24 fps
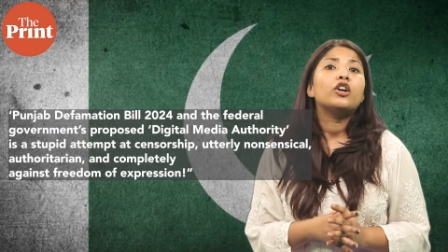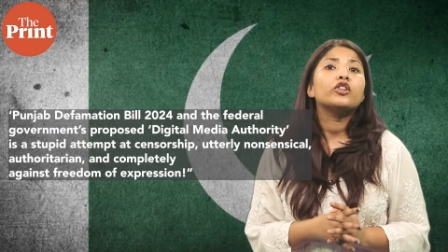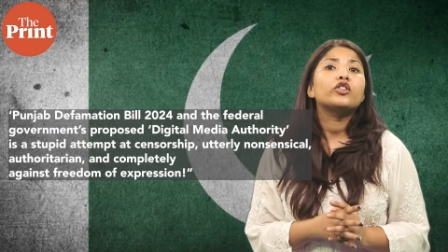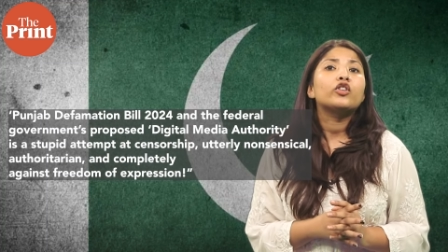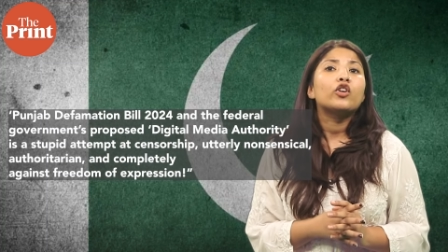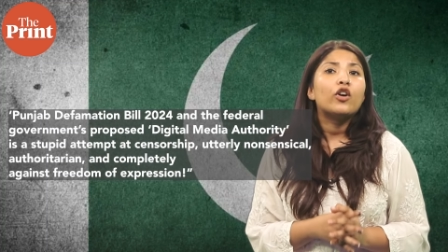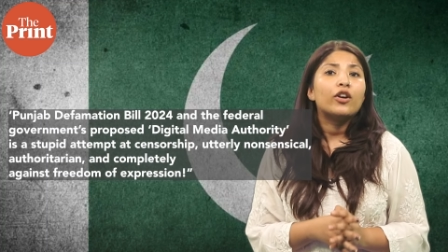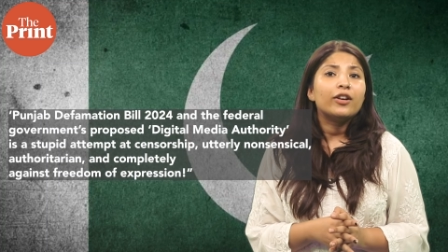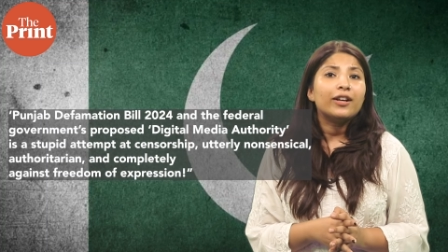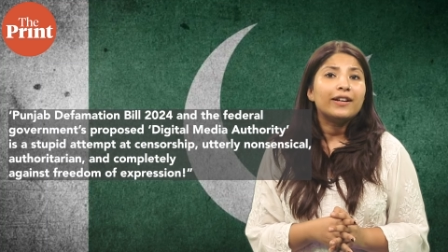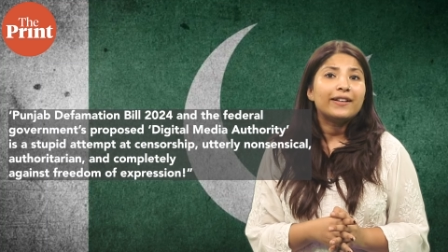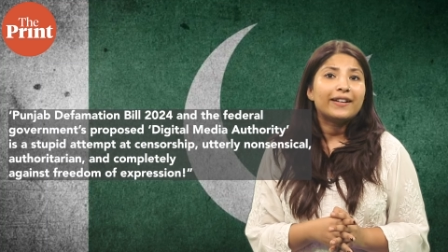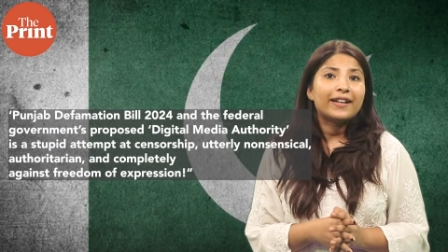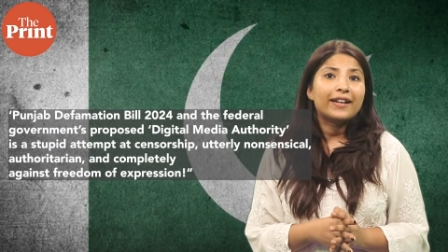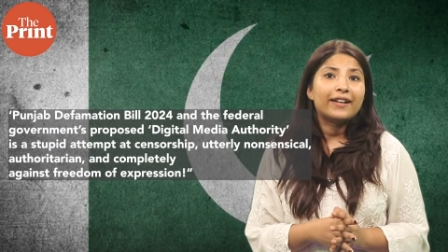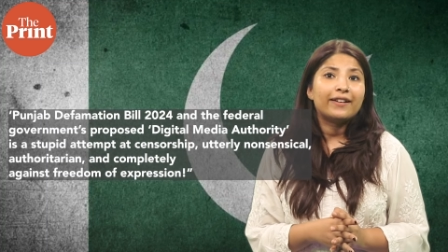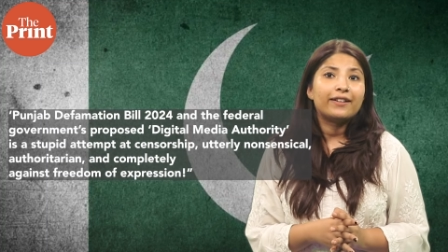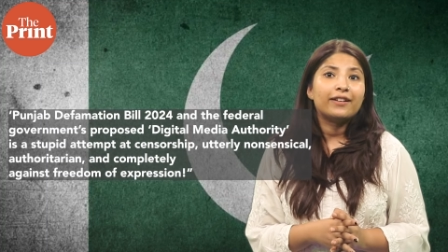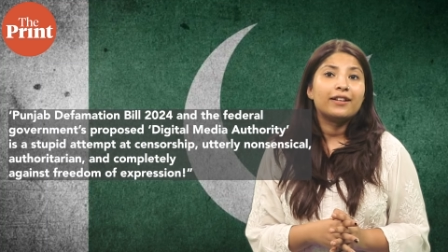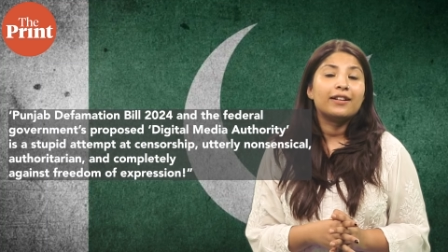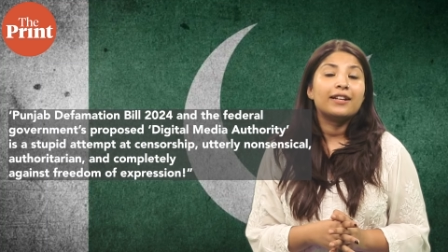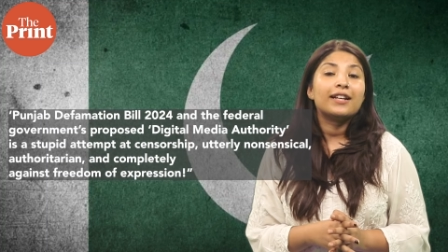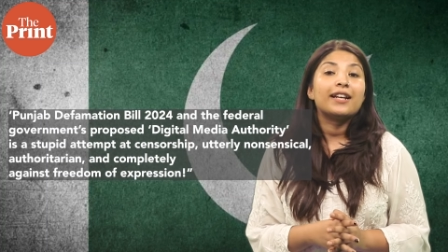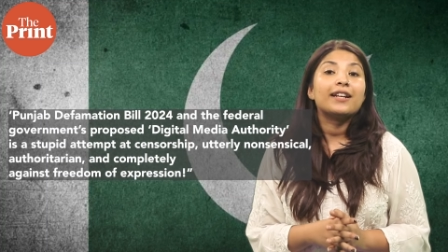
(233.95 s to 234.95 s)

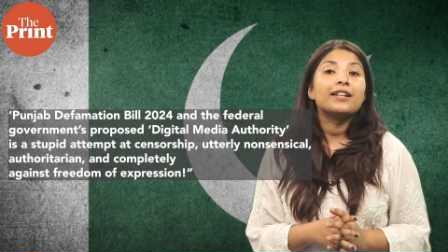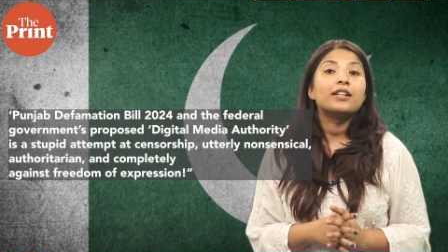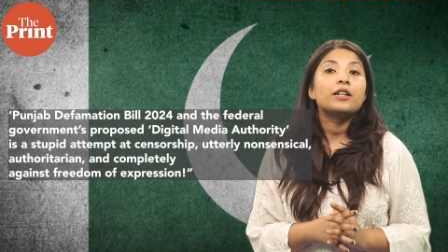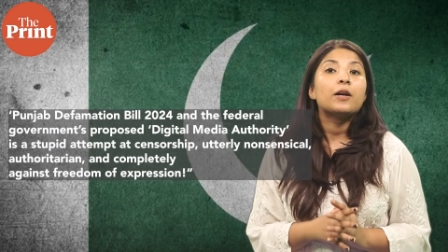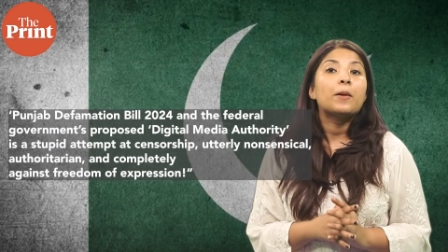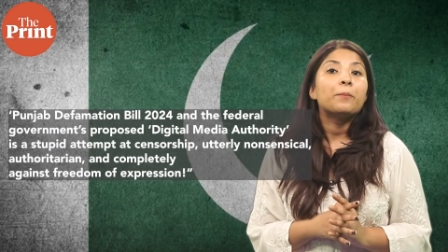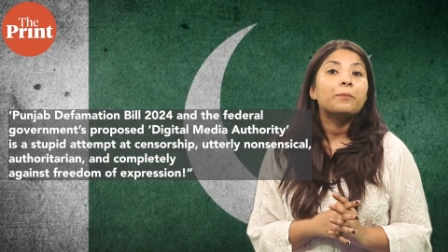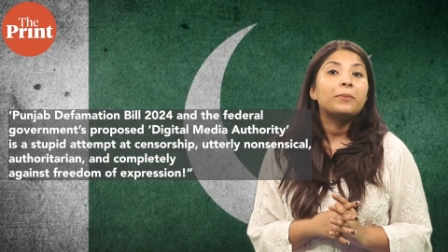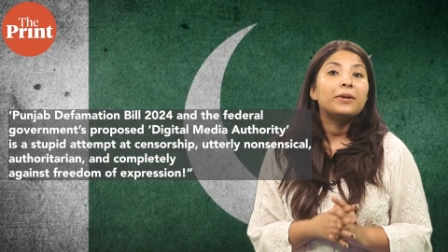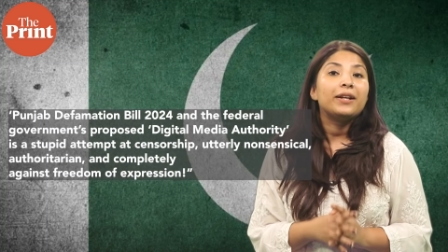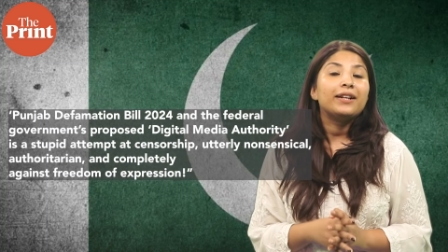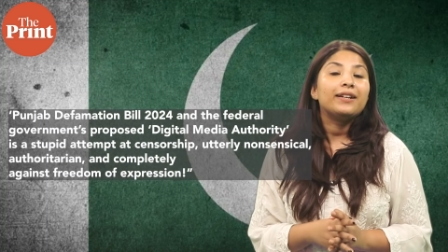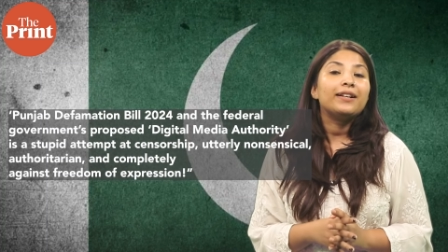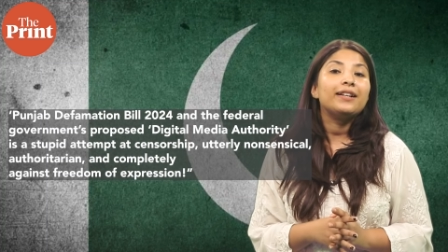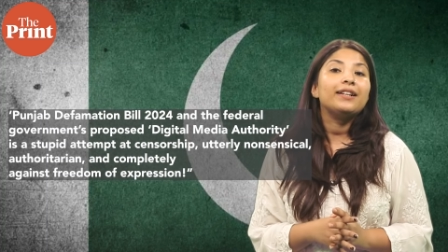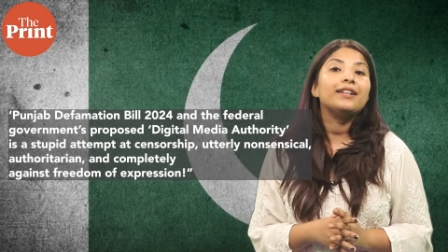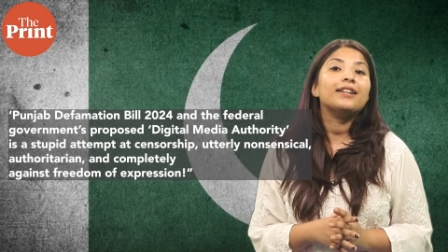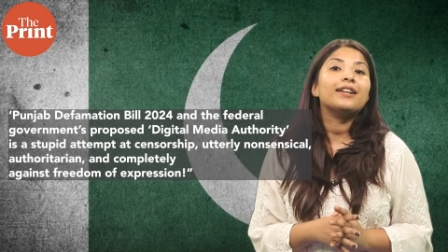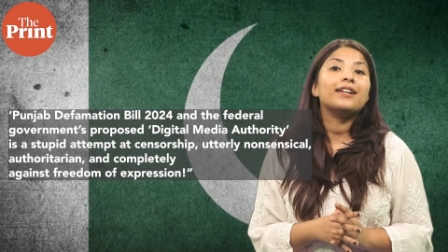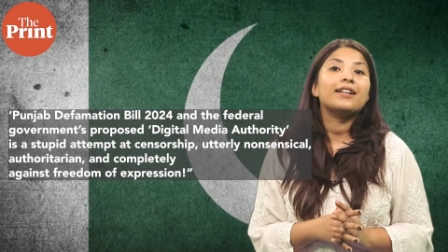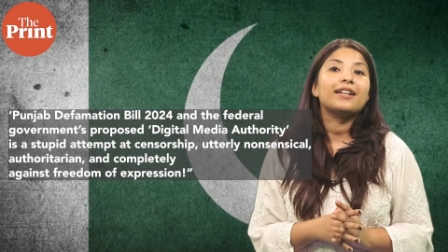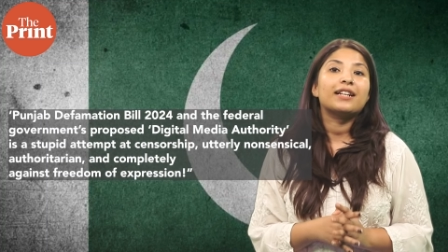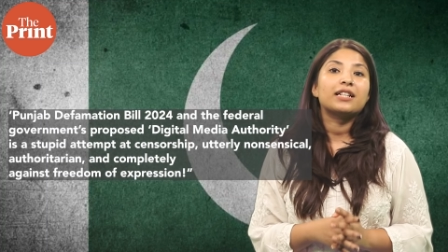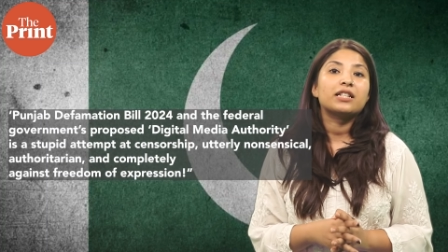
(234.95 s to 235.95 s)
authoritarian and
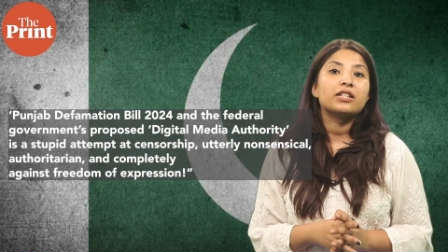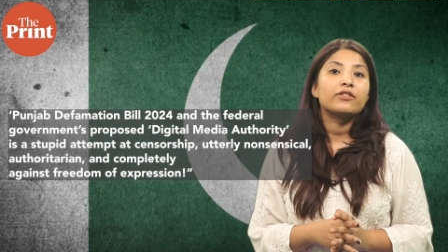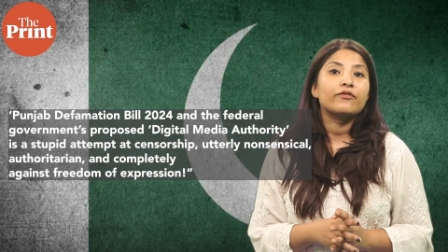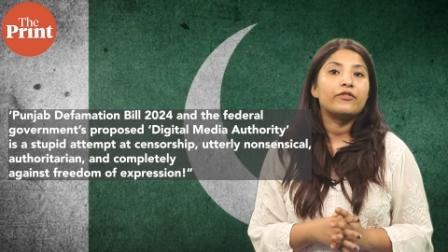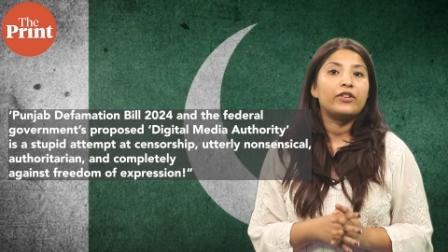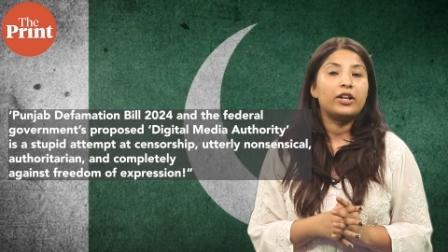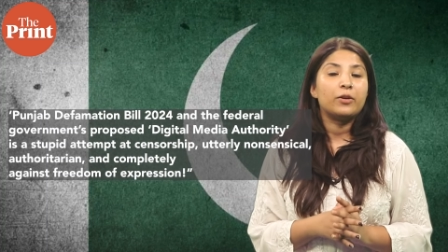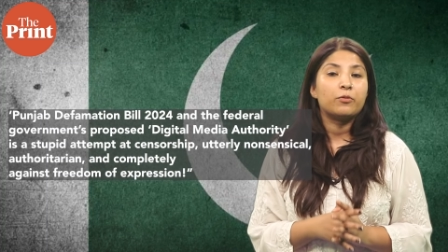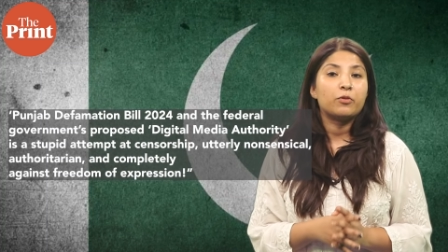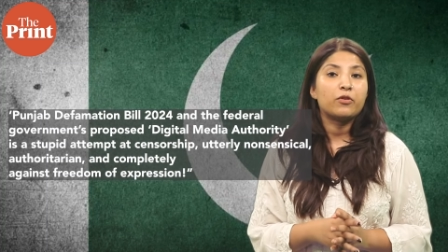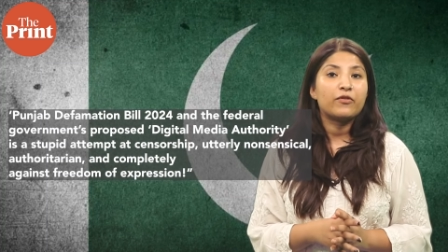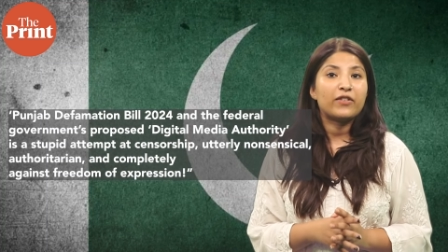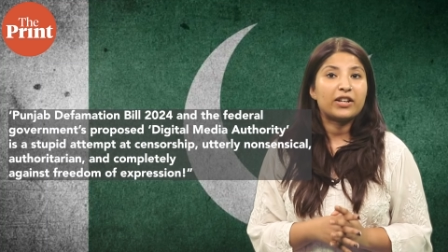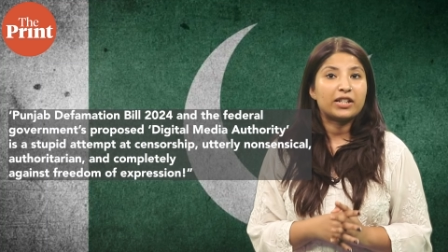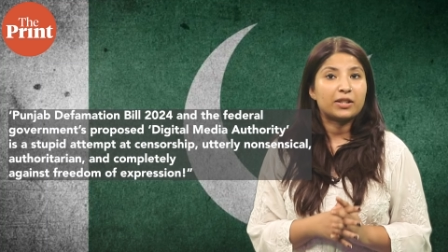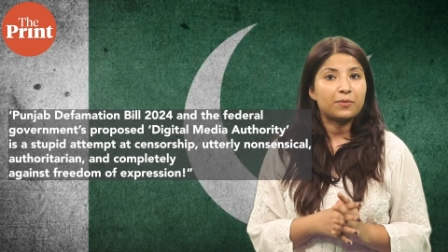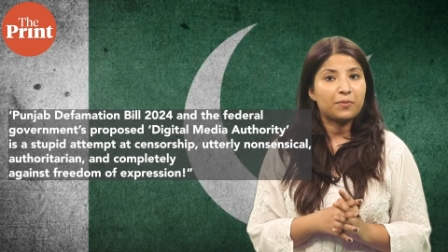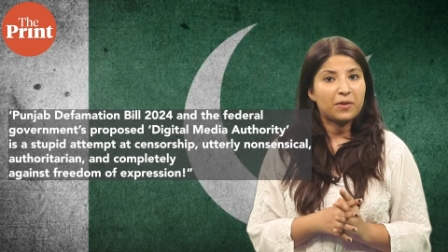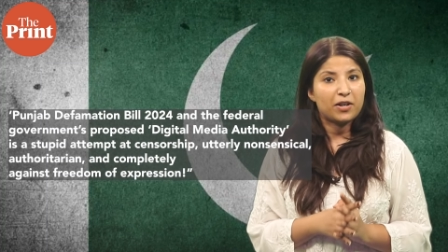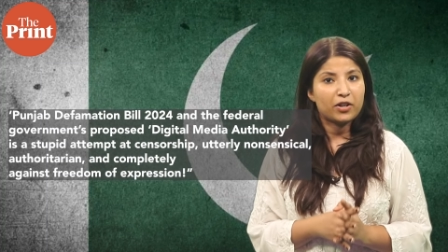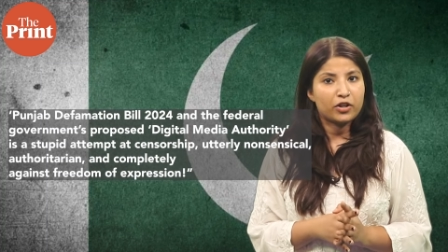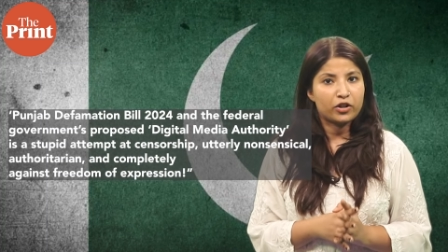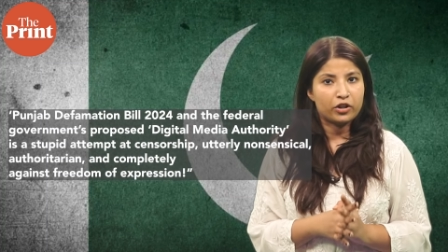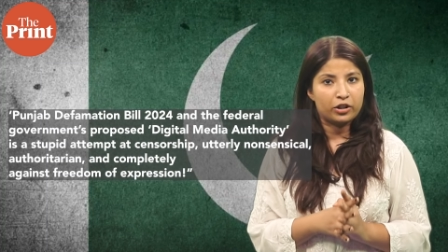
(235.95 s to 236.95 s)
completely against freedom of
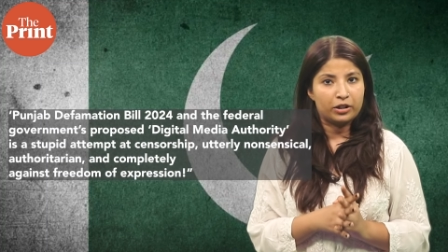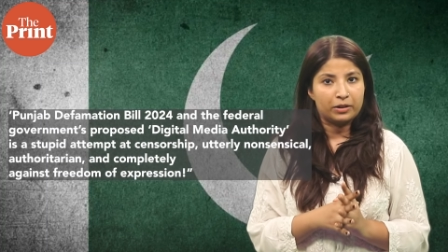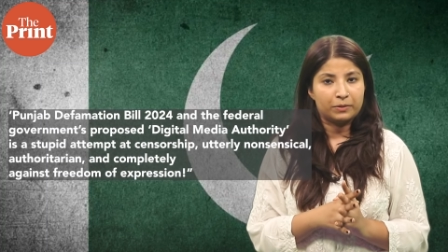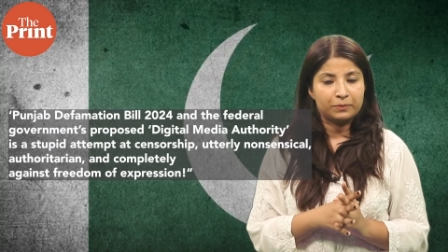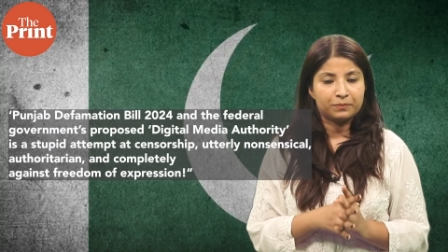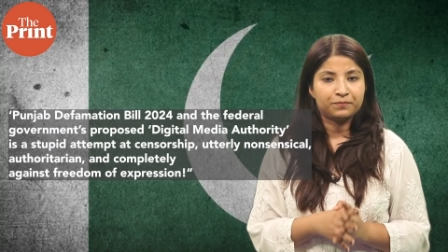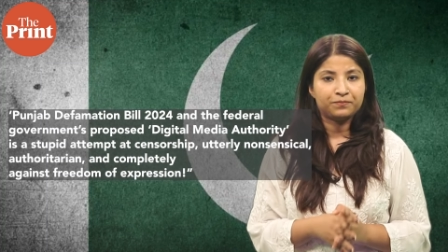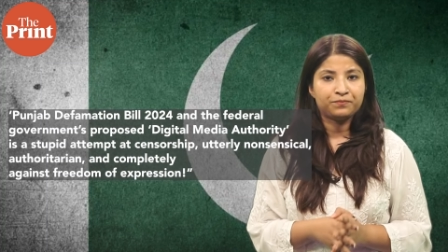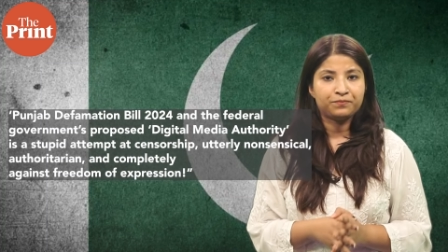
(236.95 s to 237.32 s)
expression.